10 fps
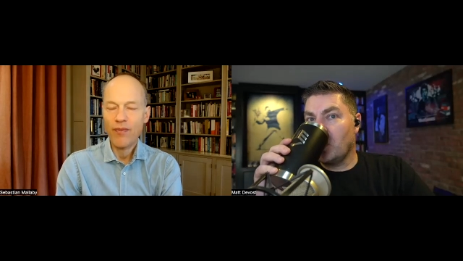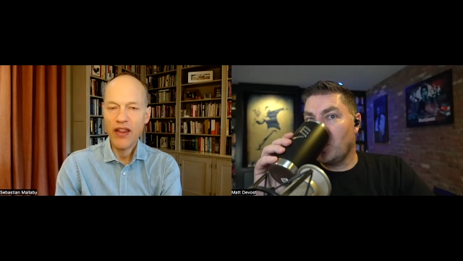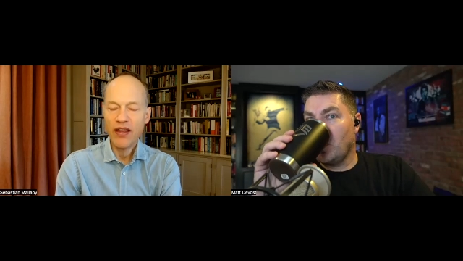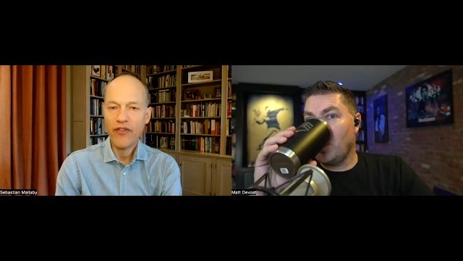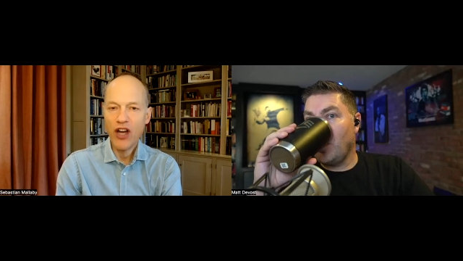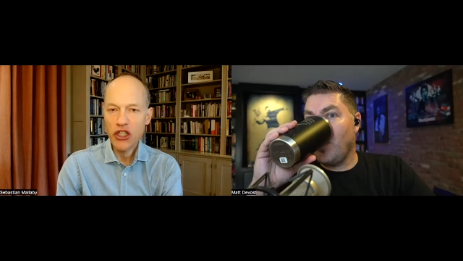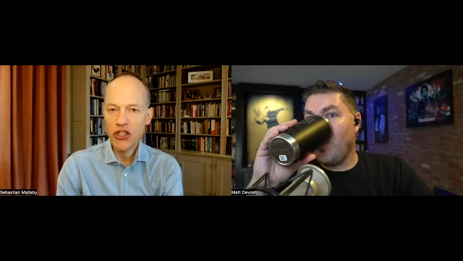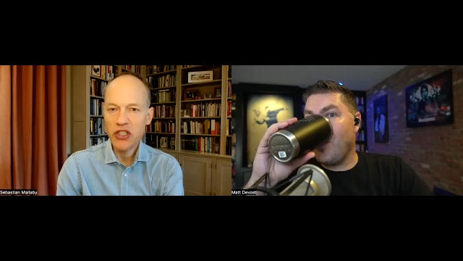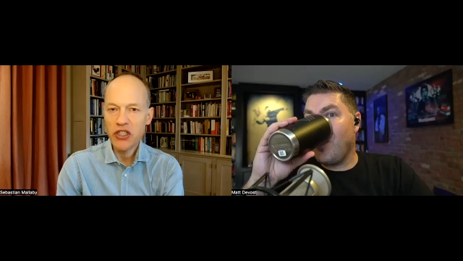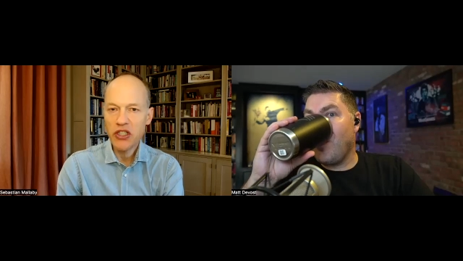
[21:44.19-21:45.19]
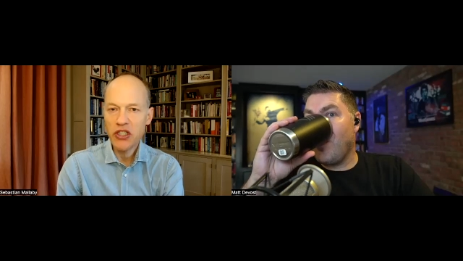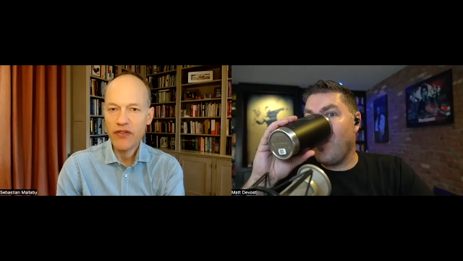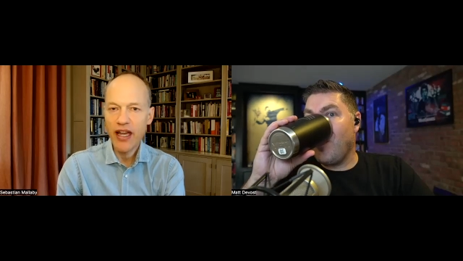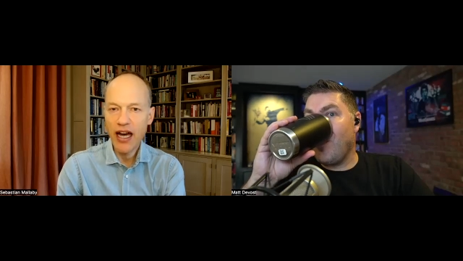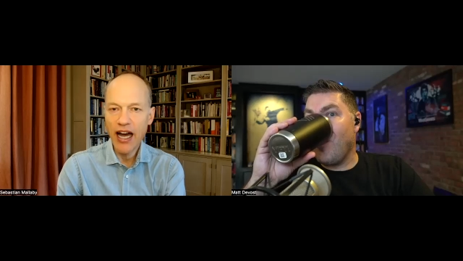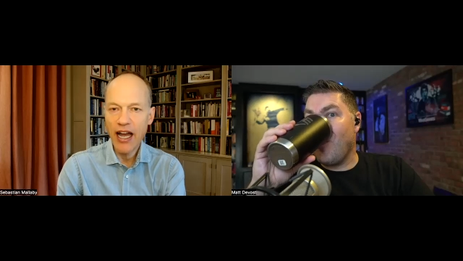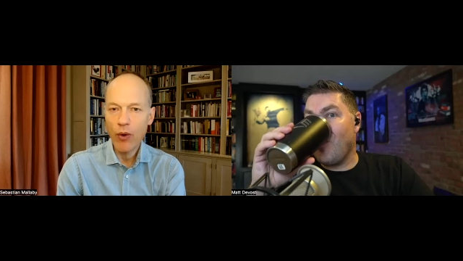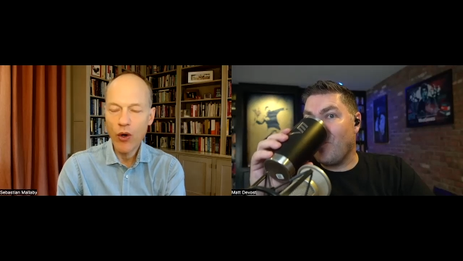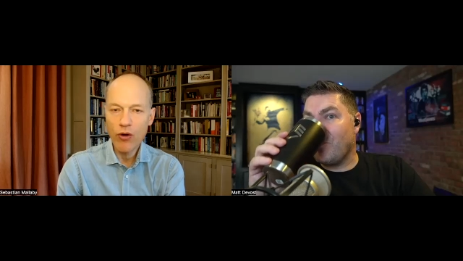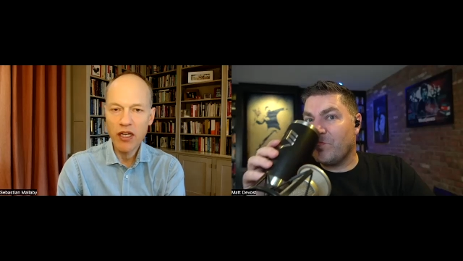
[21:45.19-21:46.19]
Speaker 1: I think versions of A I
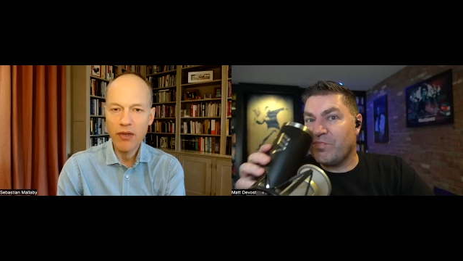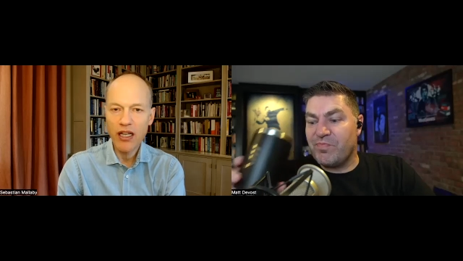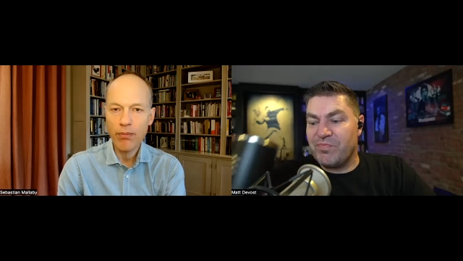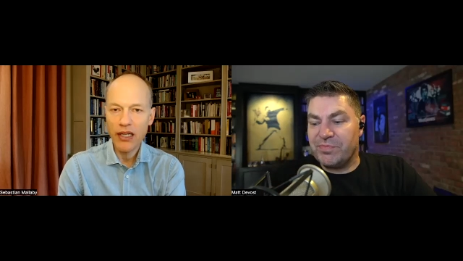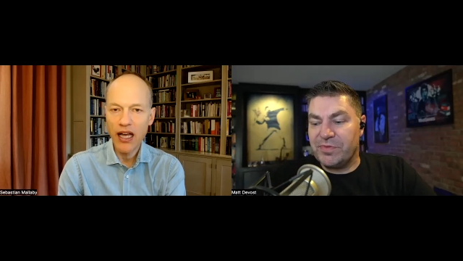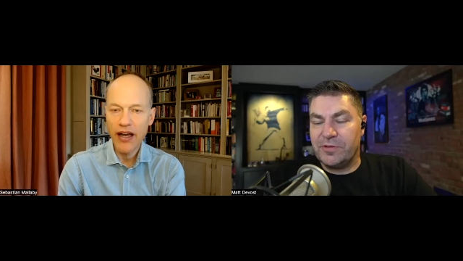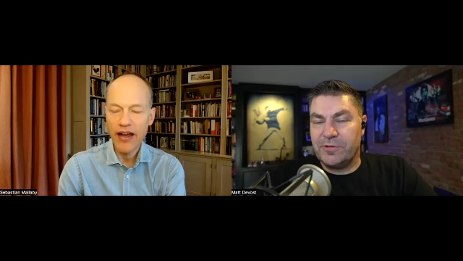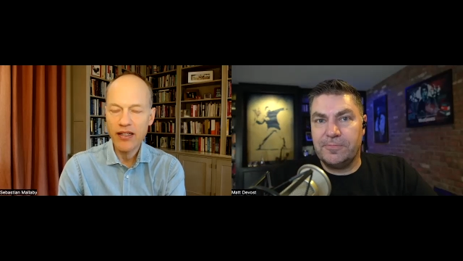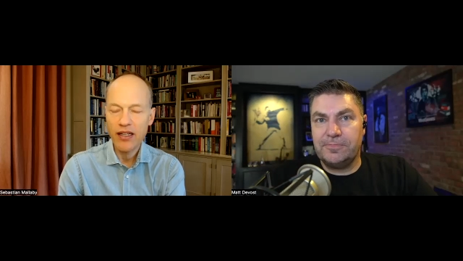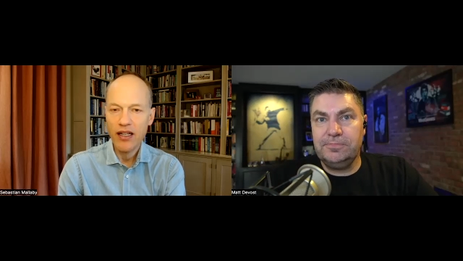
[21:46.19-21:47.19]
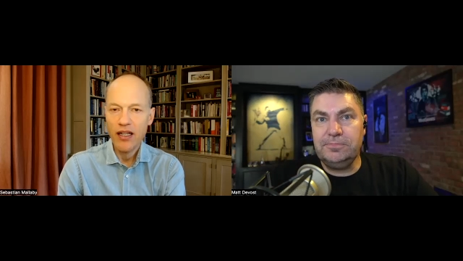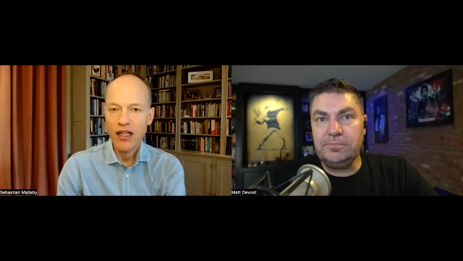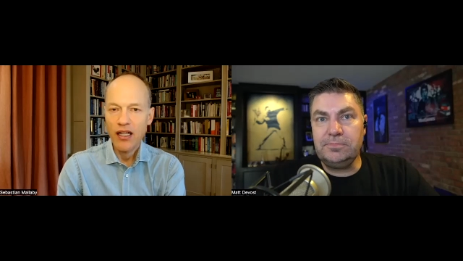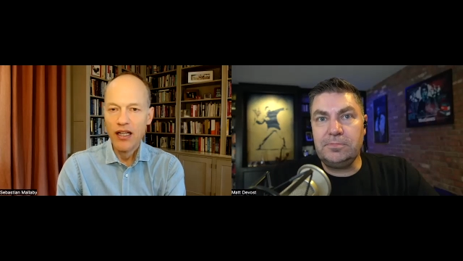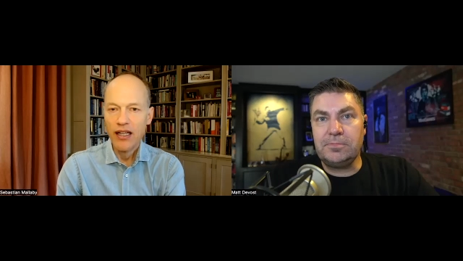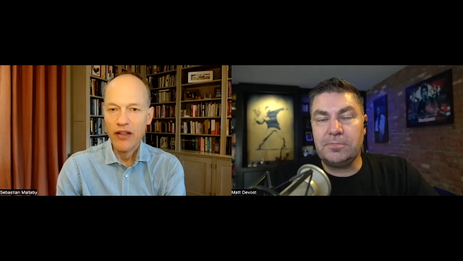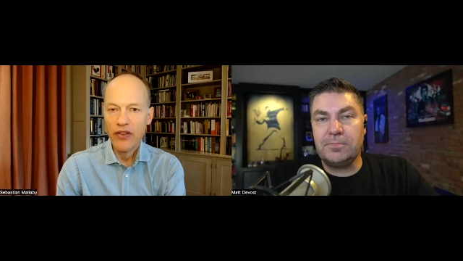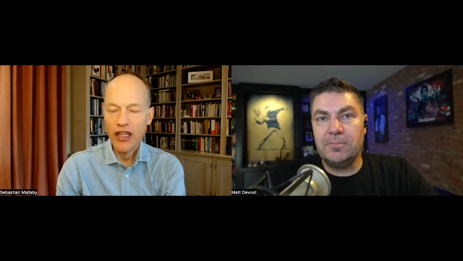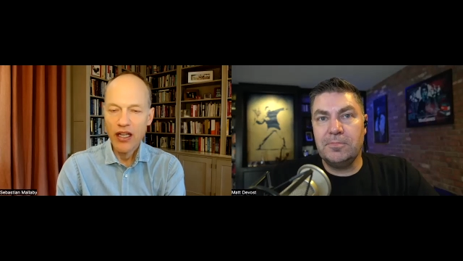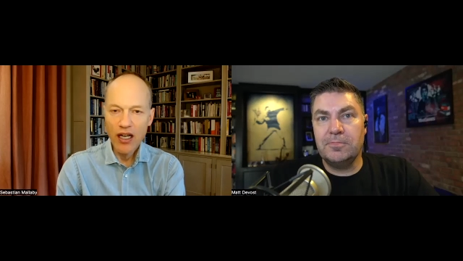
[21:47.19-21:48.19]
were already being applied in
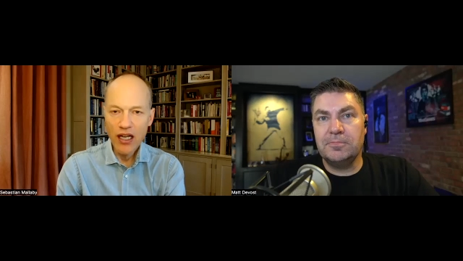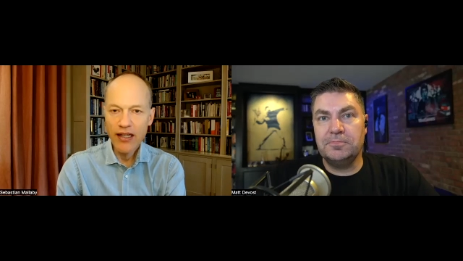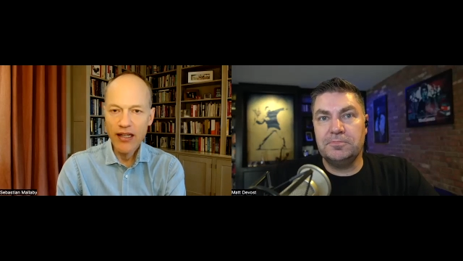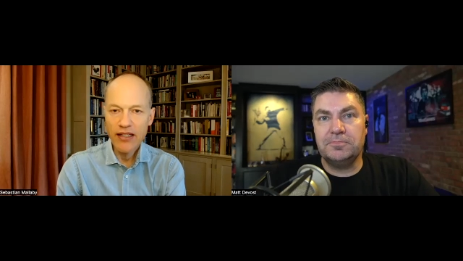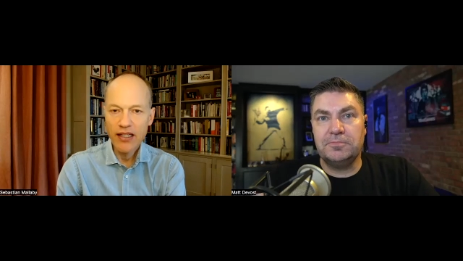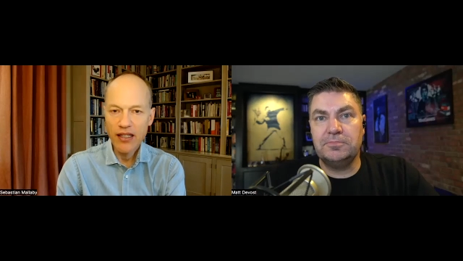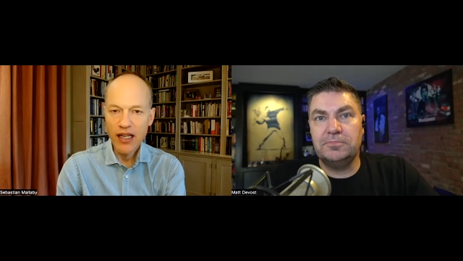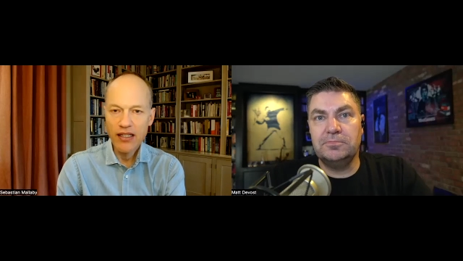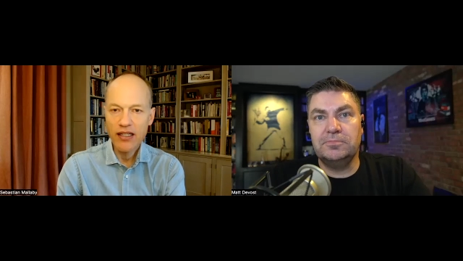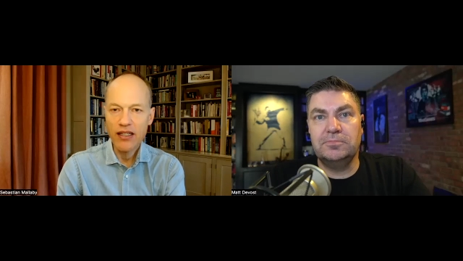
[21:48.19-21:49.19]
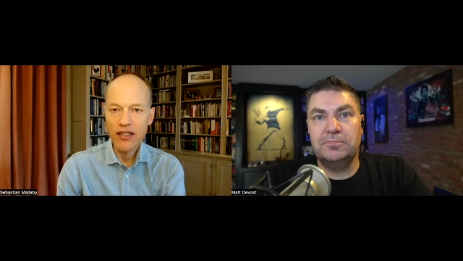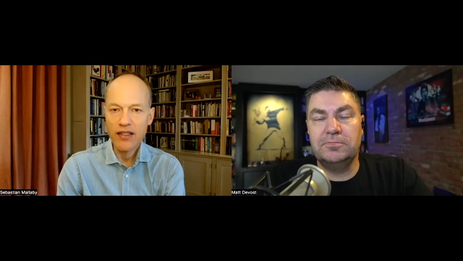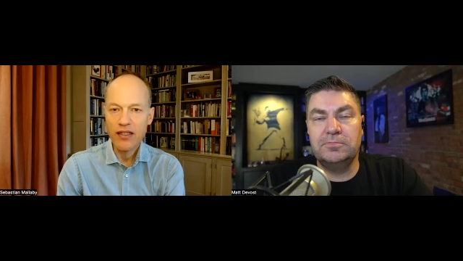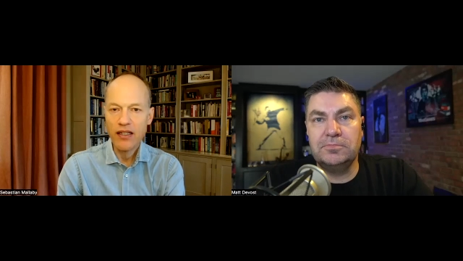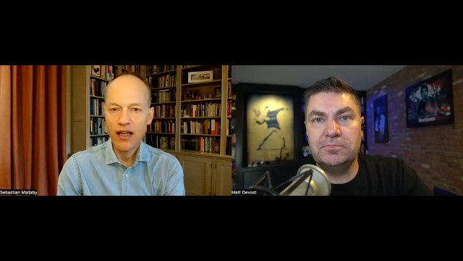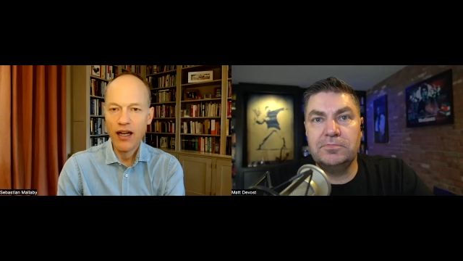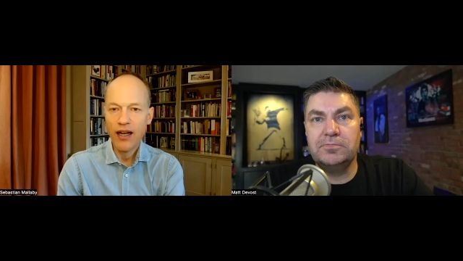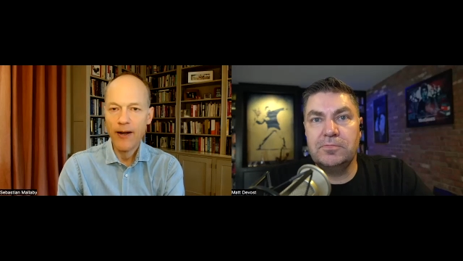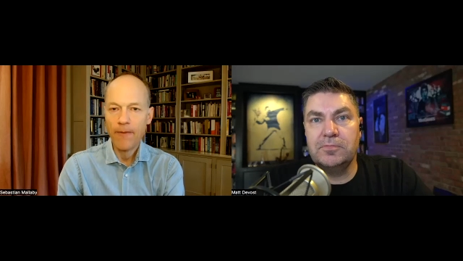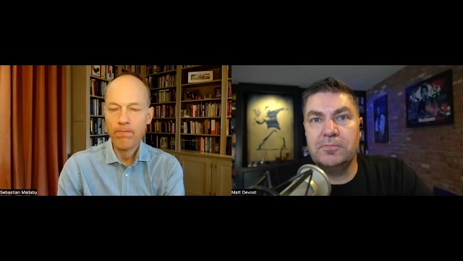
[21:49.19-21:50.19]
the early nineteen nineties
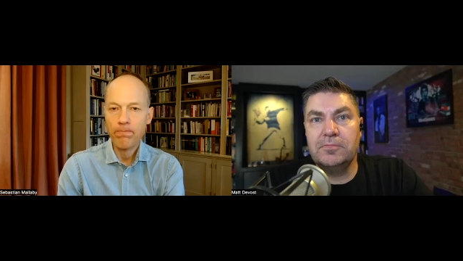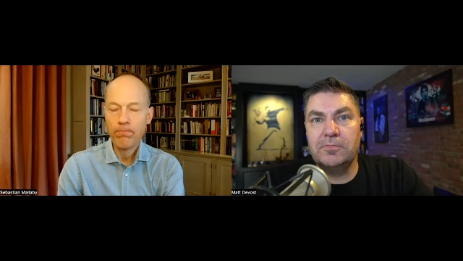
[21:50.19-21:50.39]
um,